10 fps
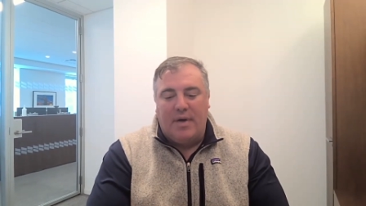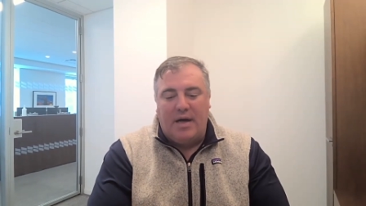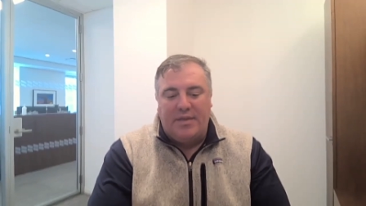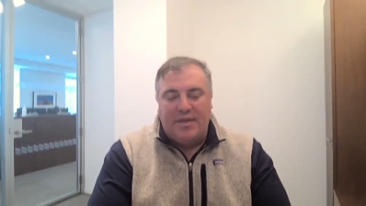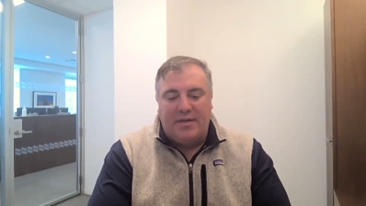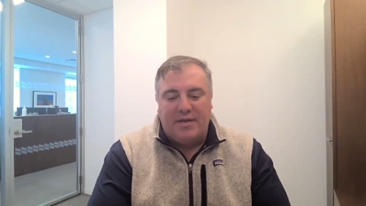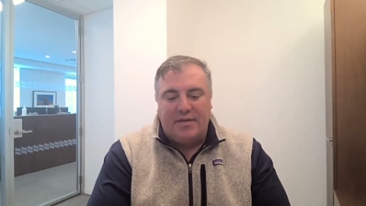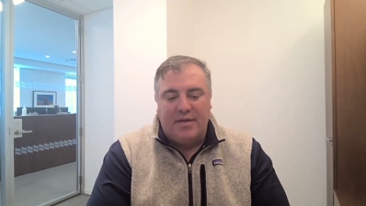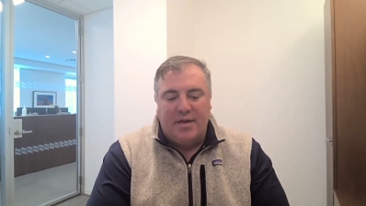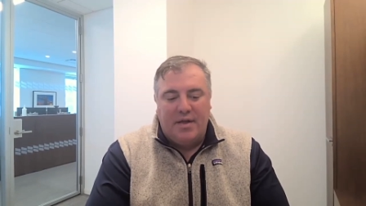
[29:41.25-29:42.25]
I think
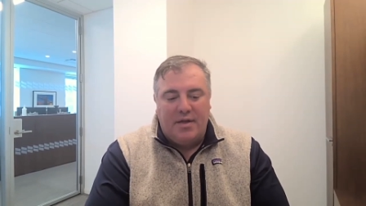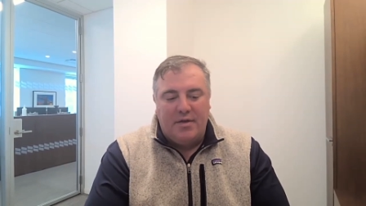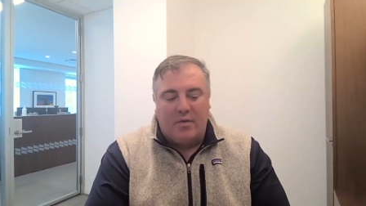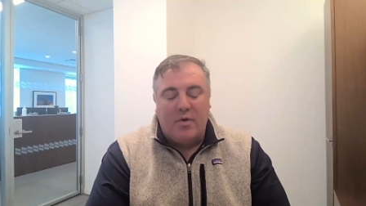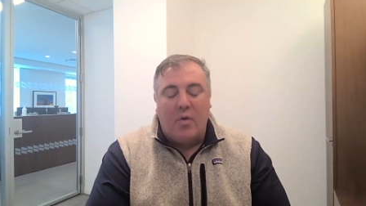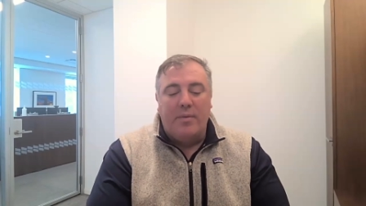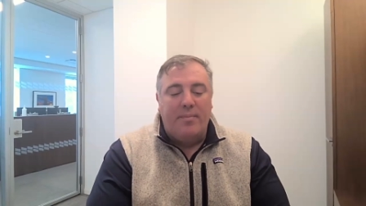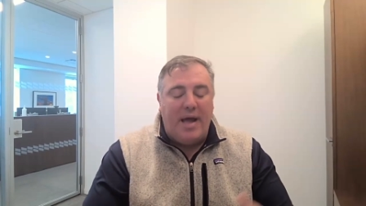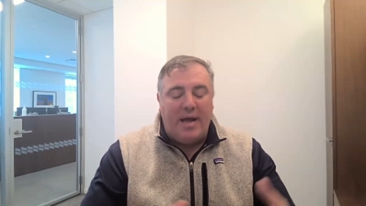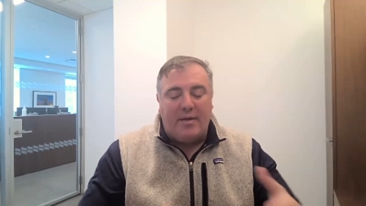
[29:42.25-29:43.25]
that, going
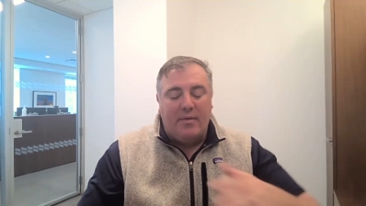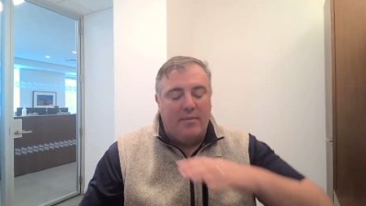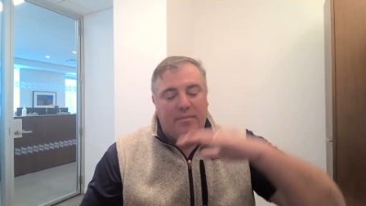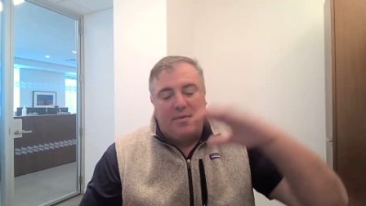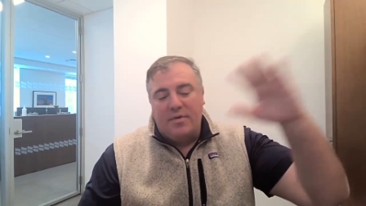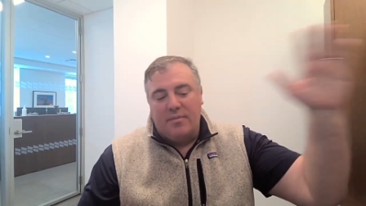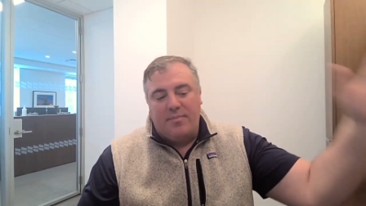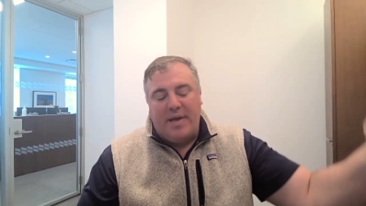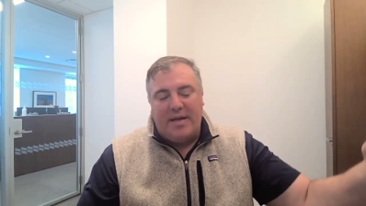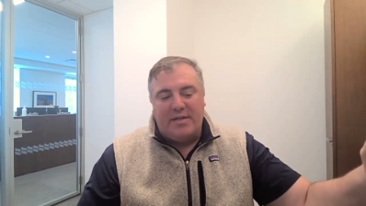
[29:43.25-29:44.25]
back
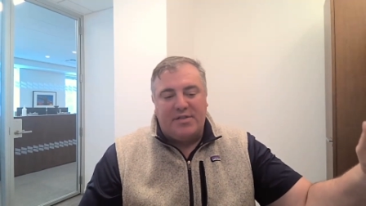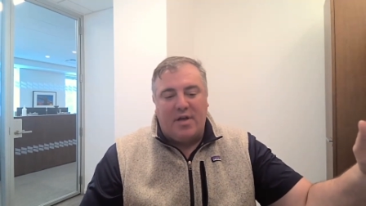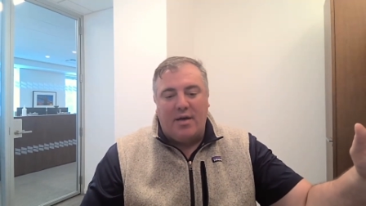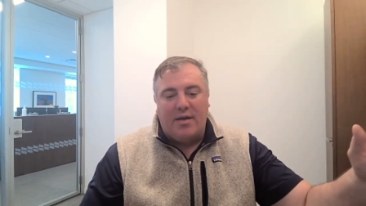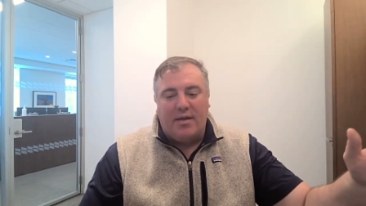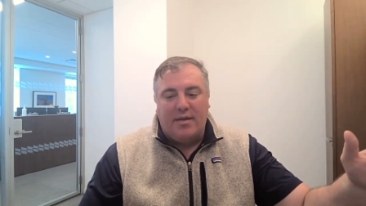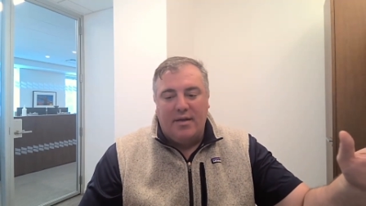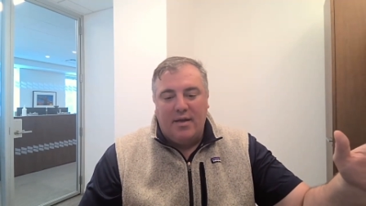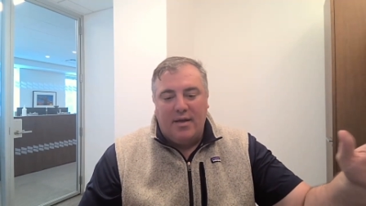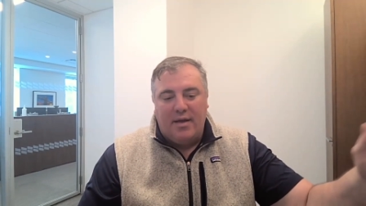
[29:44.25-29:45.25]
to Panasonic,
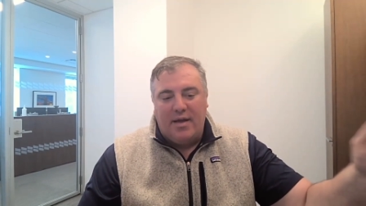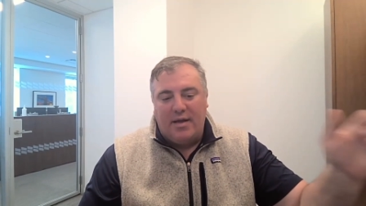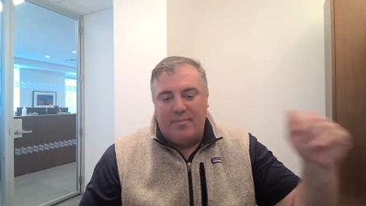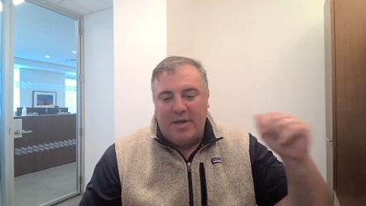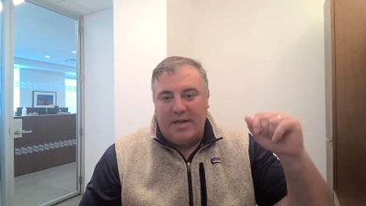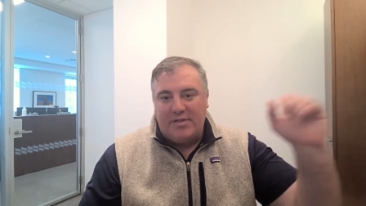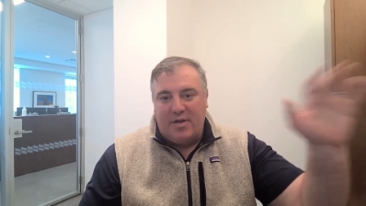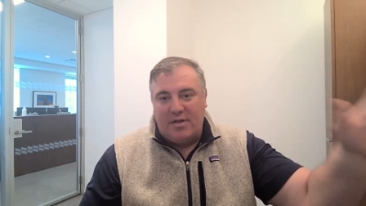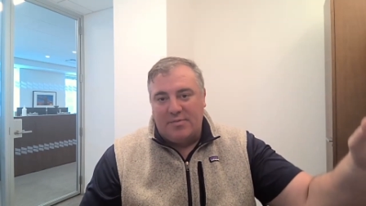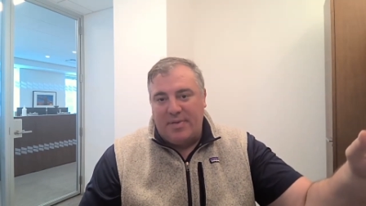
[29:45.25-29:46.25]
and
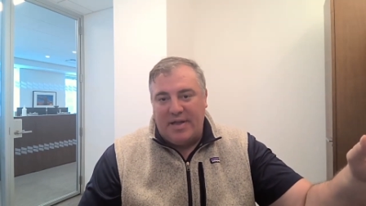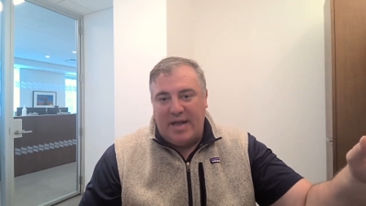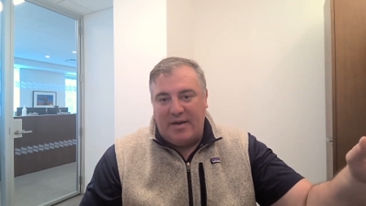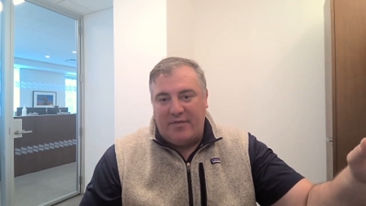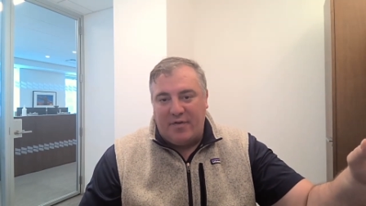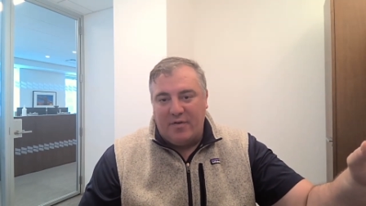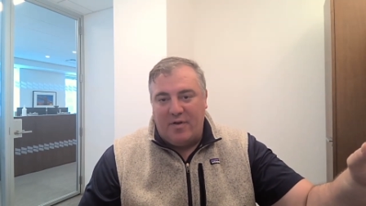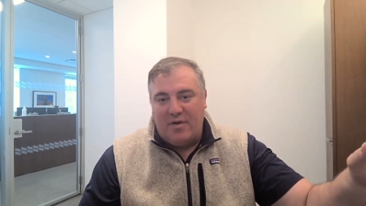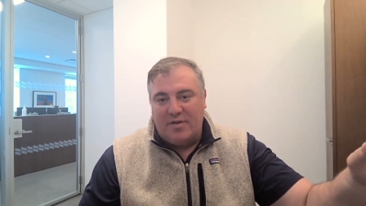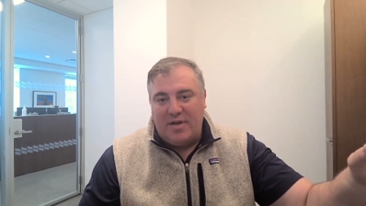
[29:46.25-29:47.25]
Panasonic's been at it for a
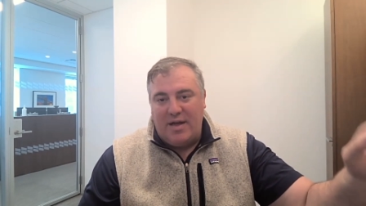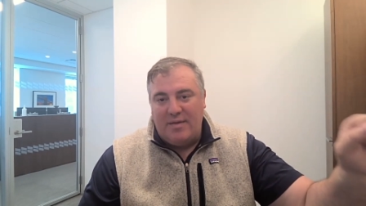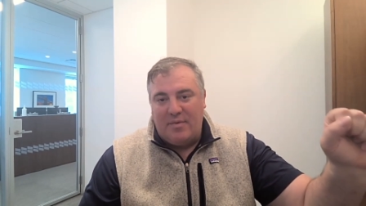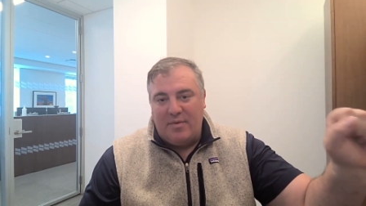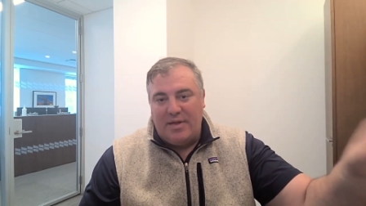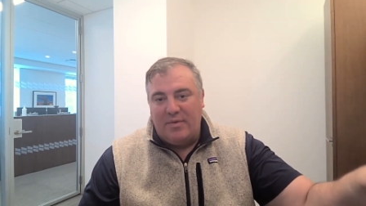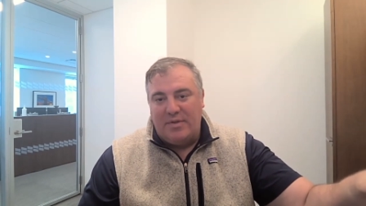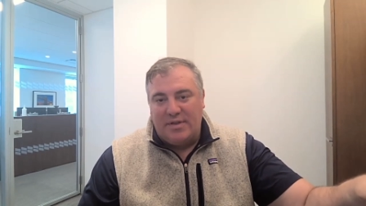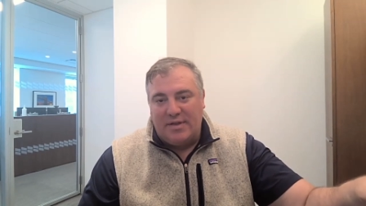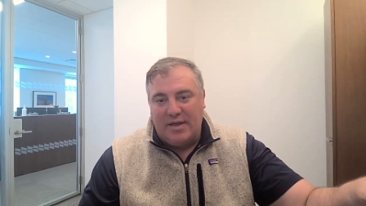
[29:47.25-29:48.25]
long time, but when they
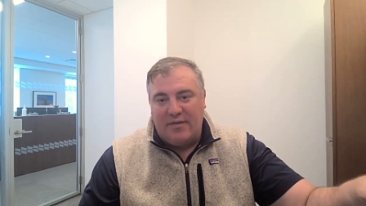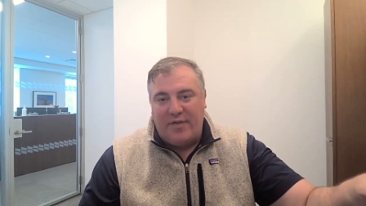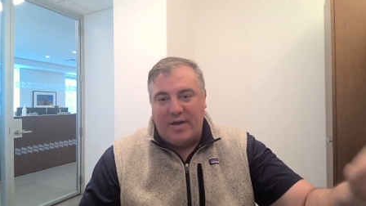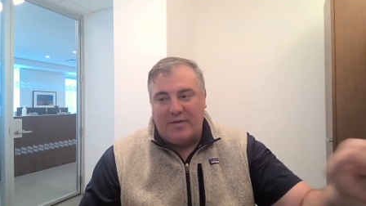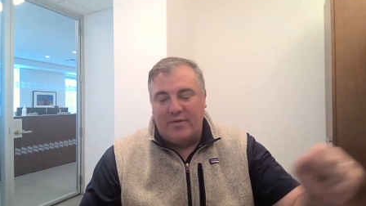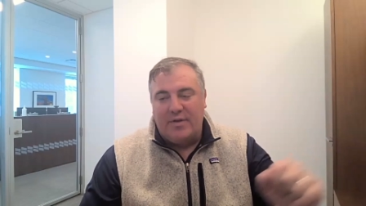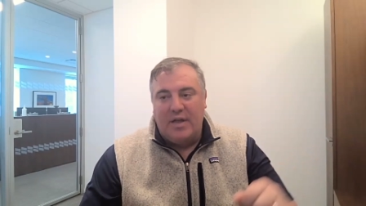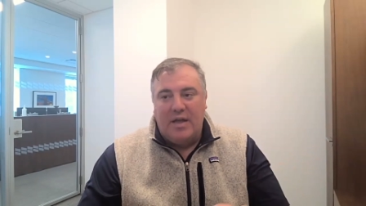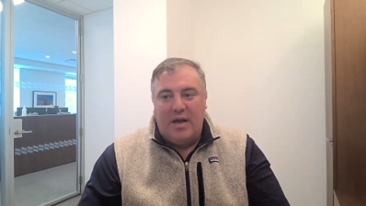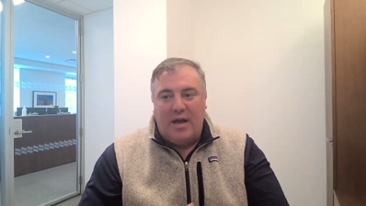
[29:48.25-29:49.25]
went to the Gigafactory,
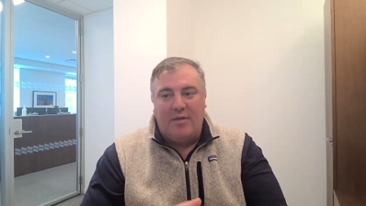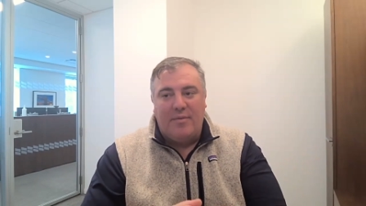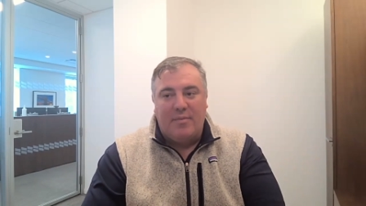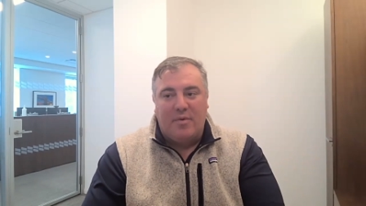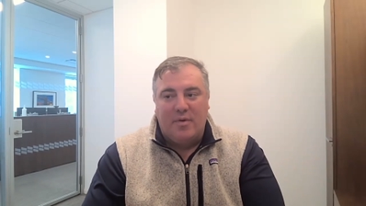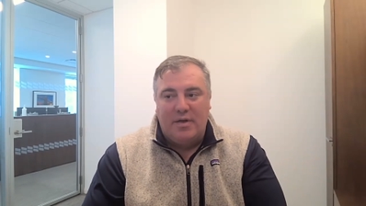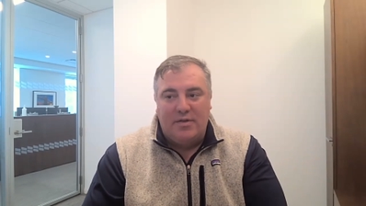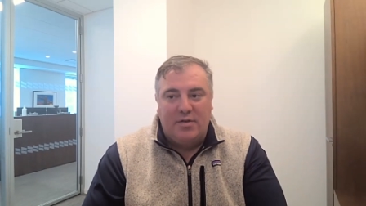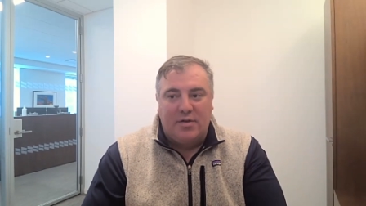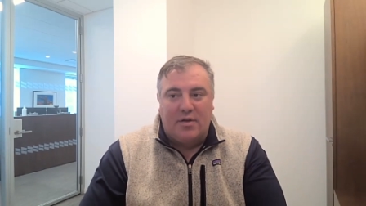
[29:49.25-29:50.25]
I remember
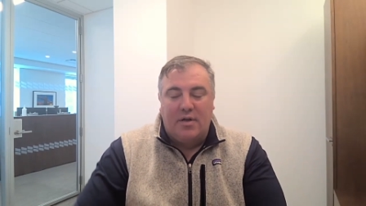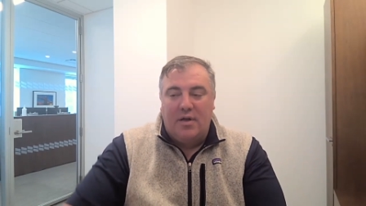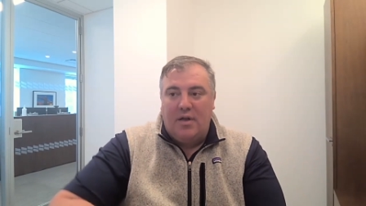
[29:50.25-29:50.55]
it took,